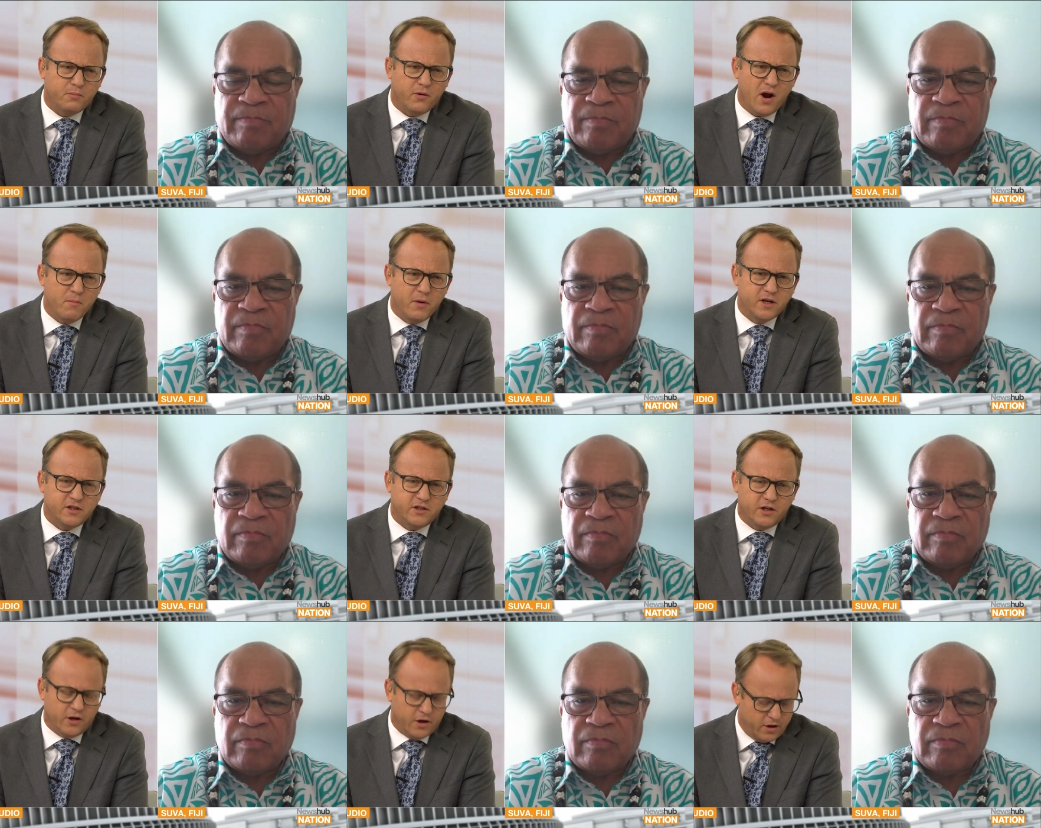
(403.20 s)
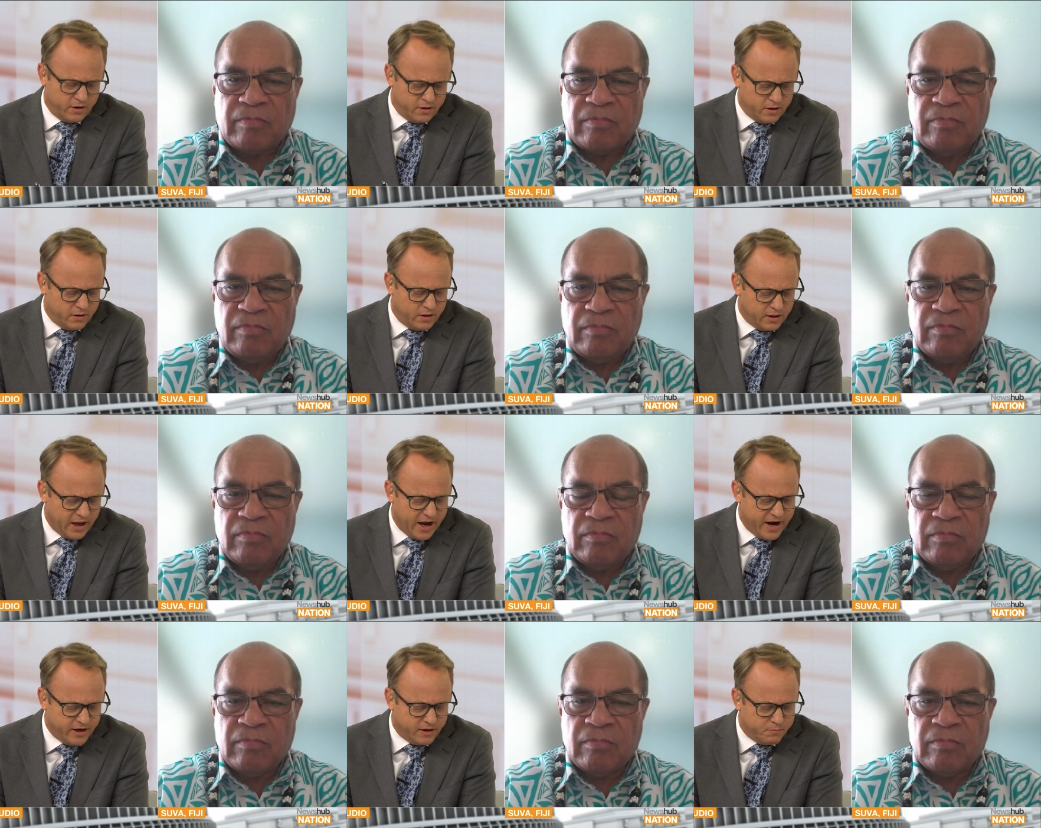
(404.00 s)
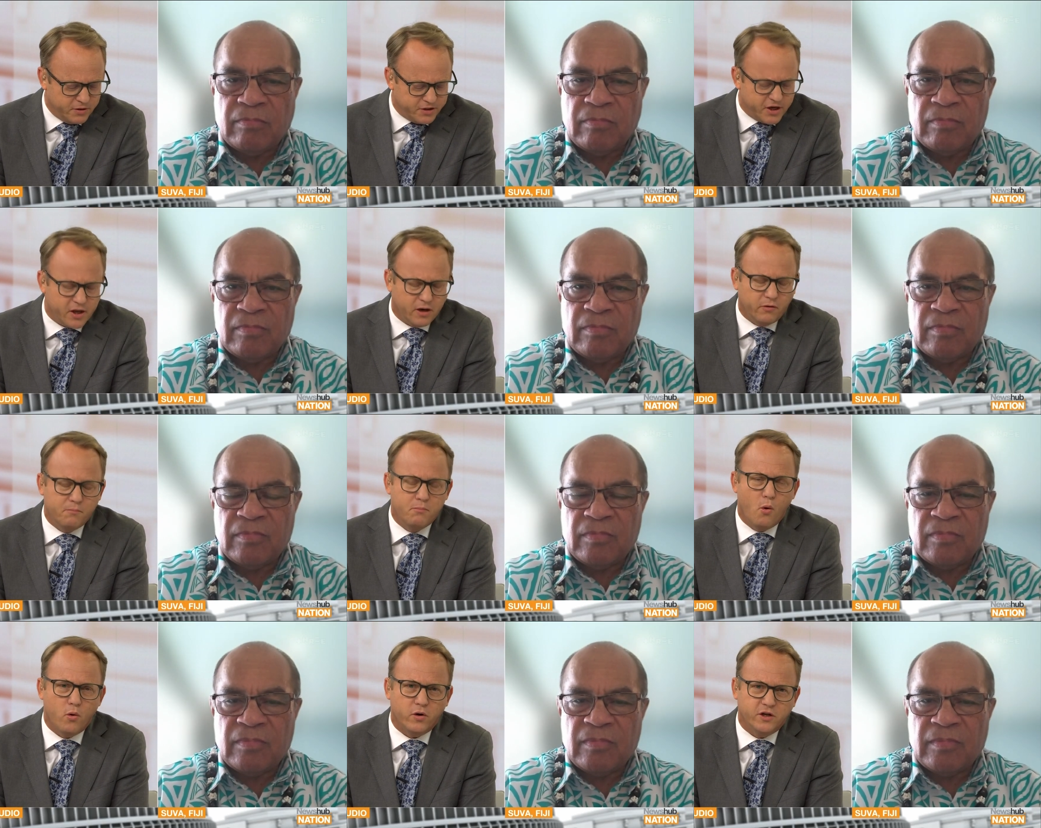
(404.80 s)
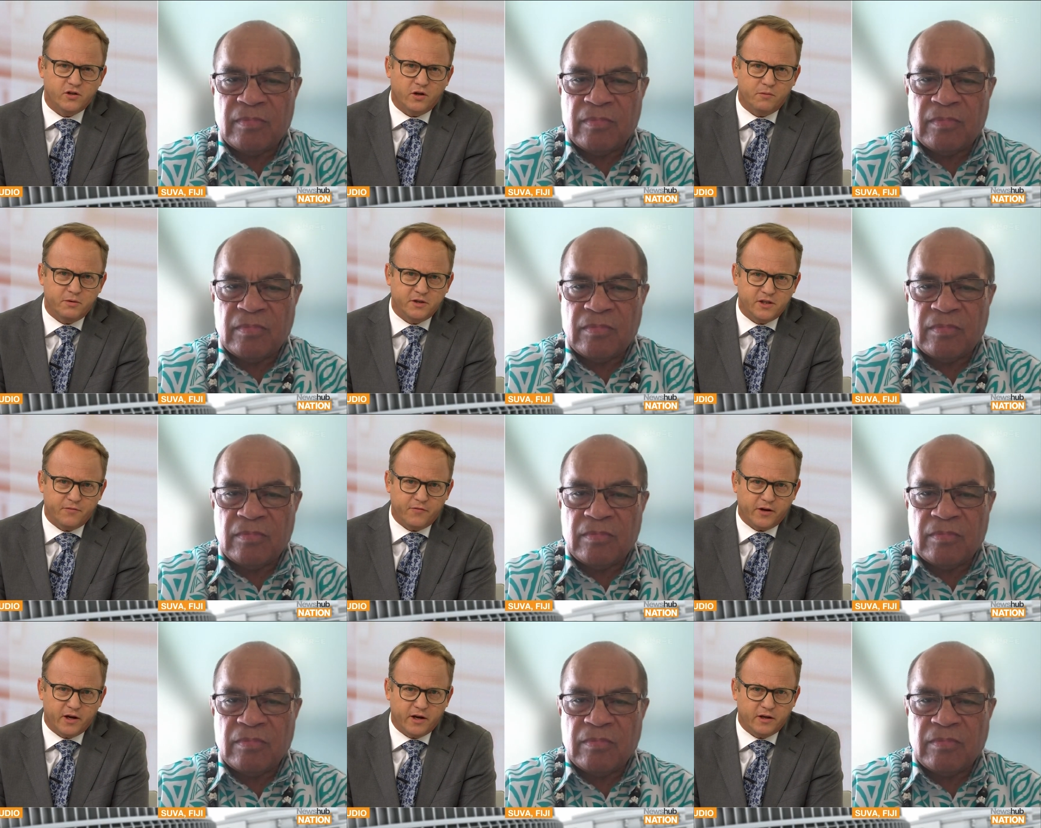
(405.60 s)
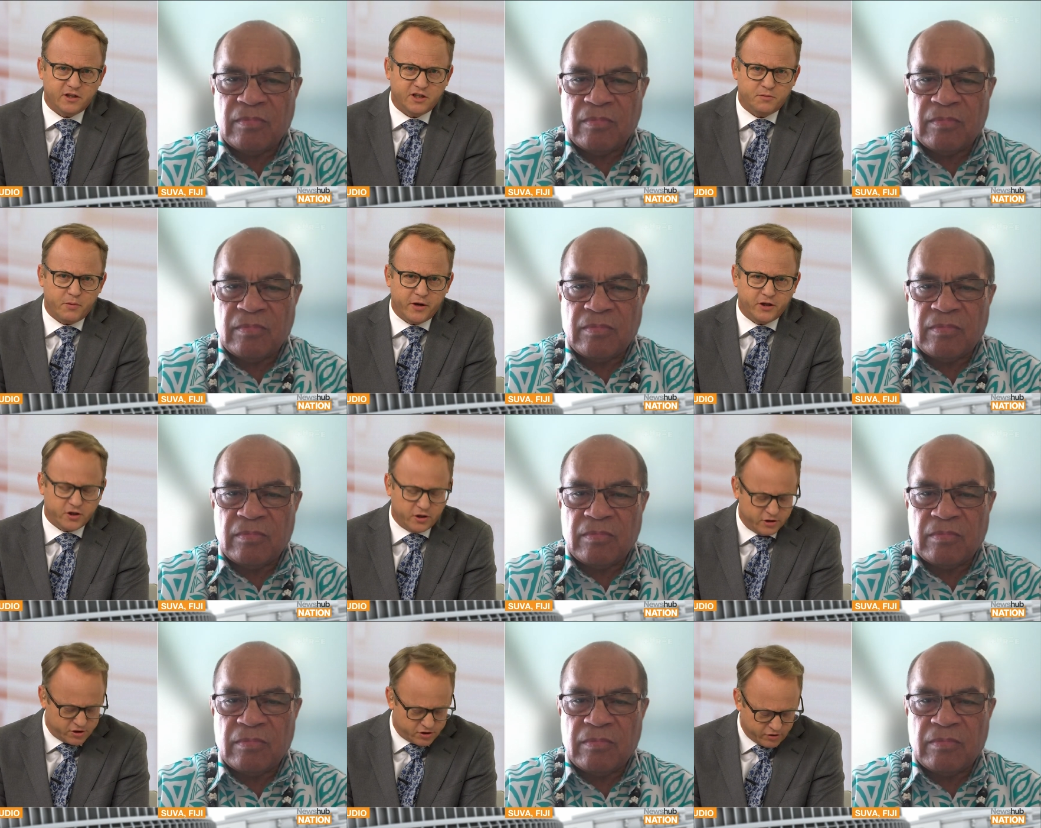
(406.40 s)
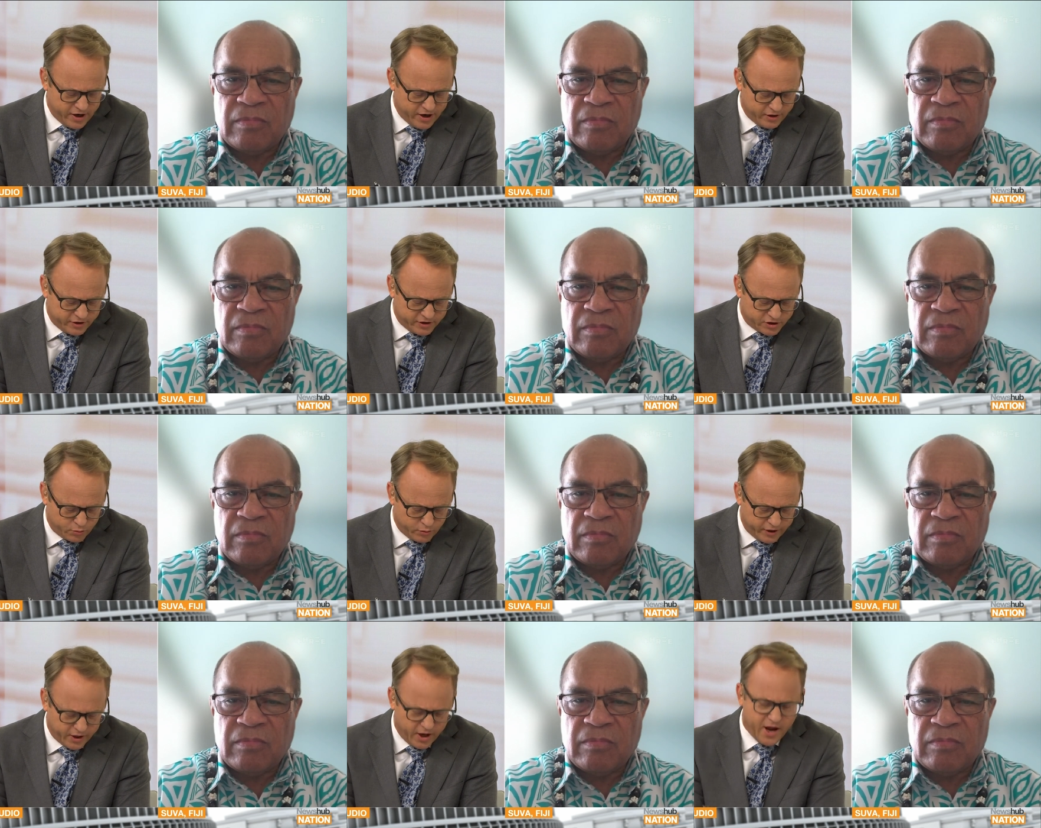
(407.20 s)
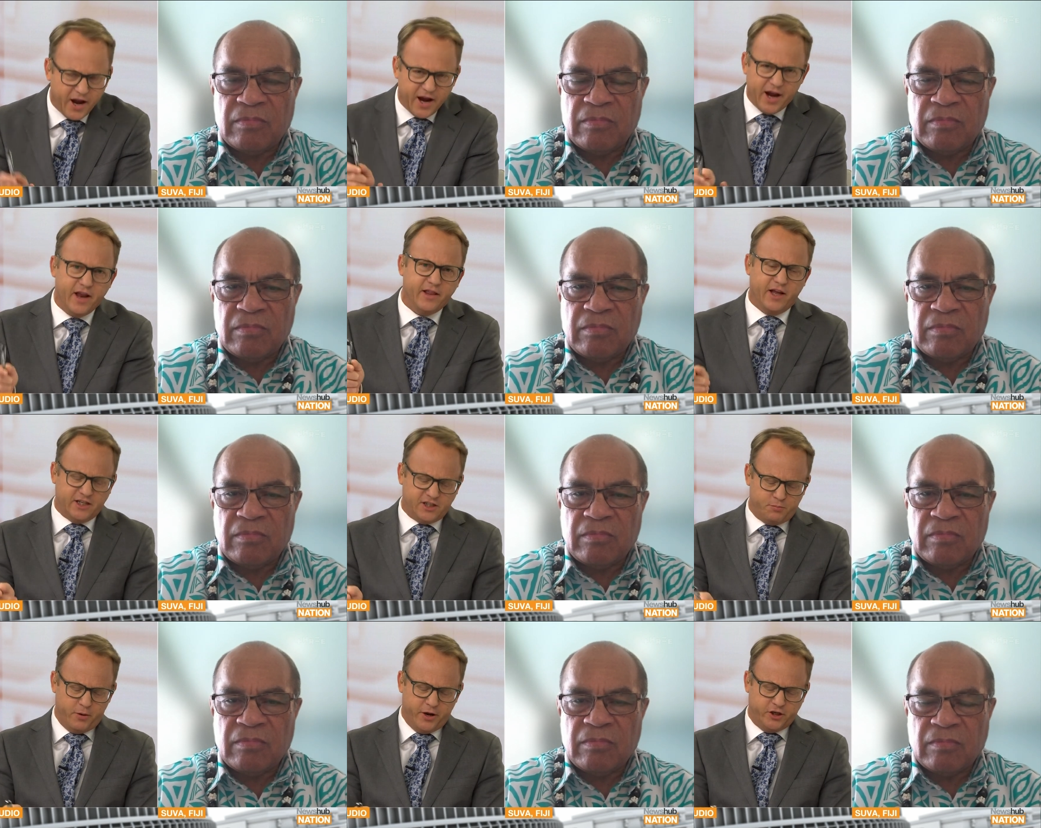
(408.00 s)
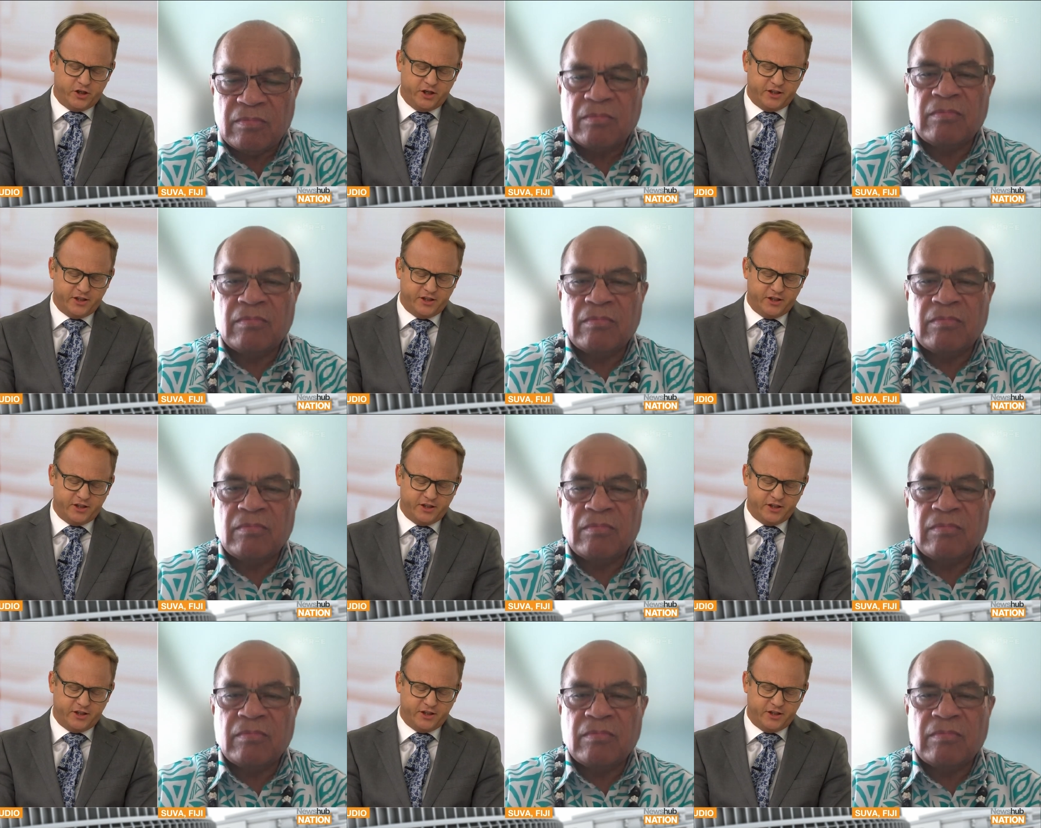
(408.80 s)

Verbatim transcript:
Speaker 1: Prime Minister laid particular importance on the Pacific in a speech in Australia this week. In that speech, she